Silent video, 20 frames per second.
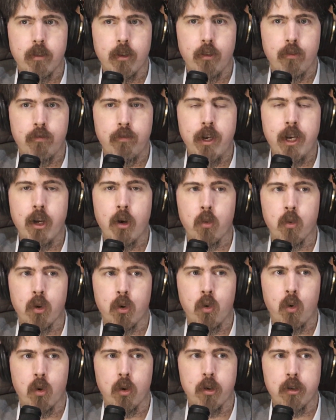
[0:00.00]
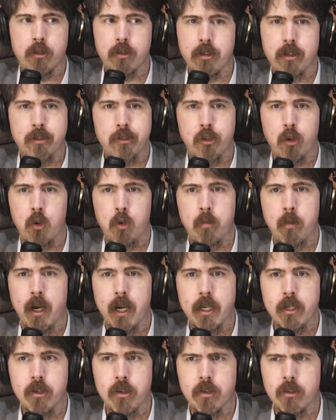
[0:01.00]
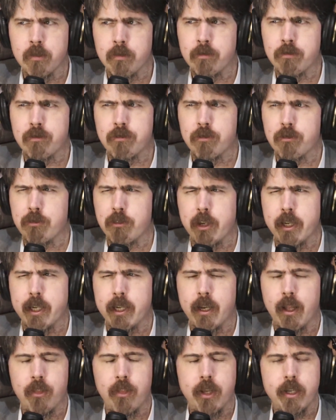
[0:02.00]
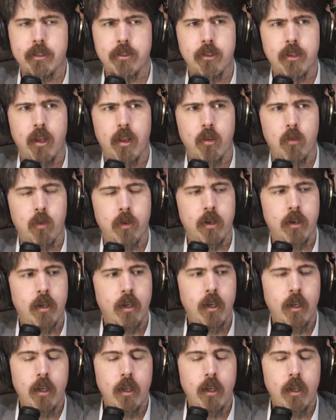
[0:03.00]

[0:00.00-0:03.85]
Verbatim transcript: video recorders like ZoneMinder, Frigate, I think is the other one.